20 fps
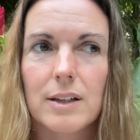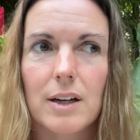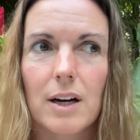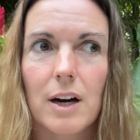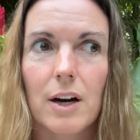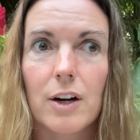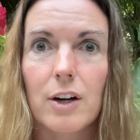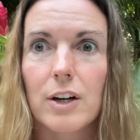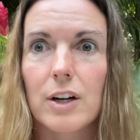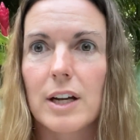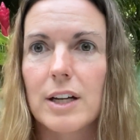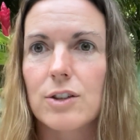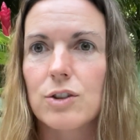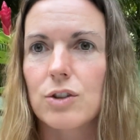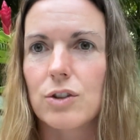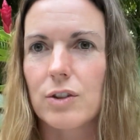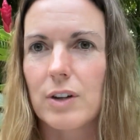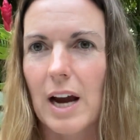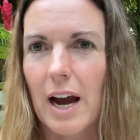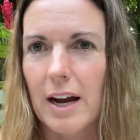our
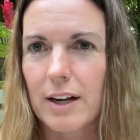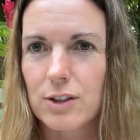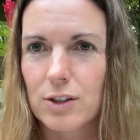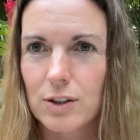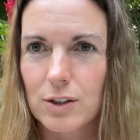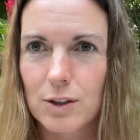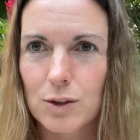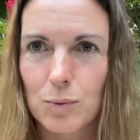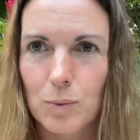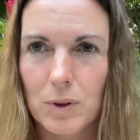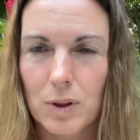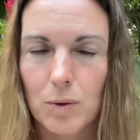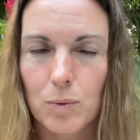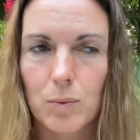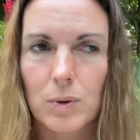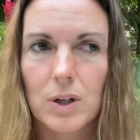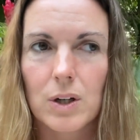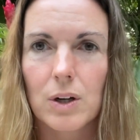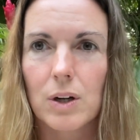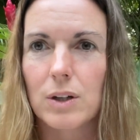interactions with the
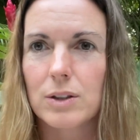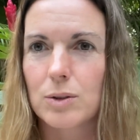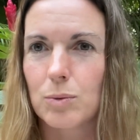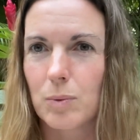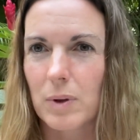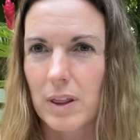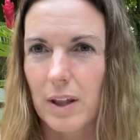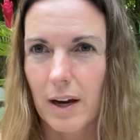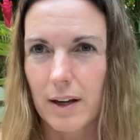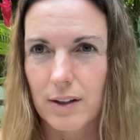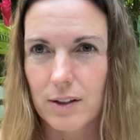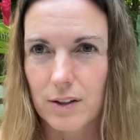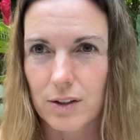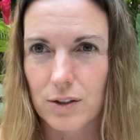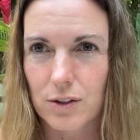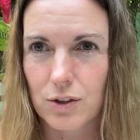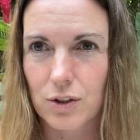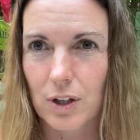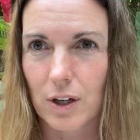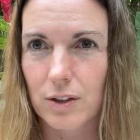world and with
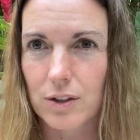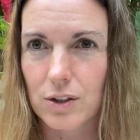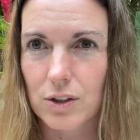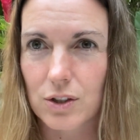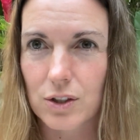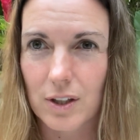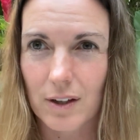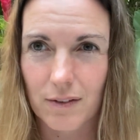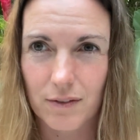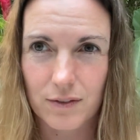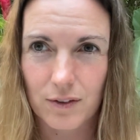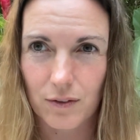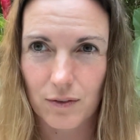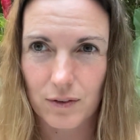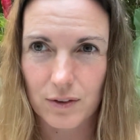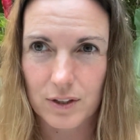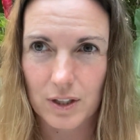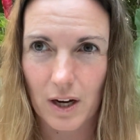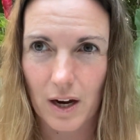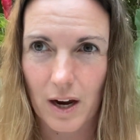others start to shift
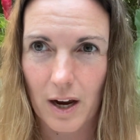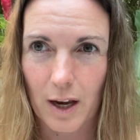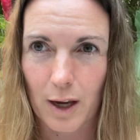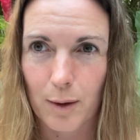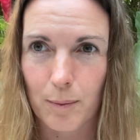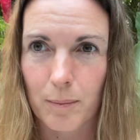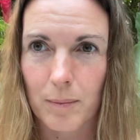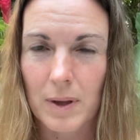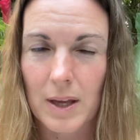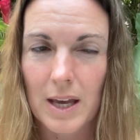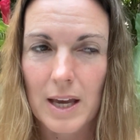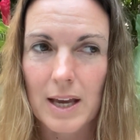over time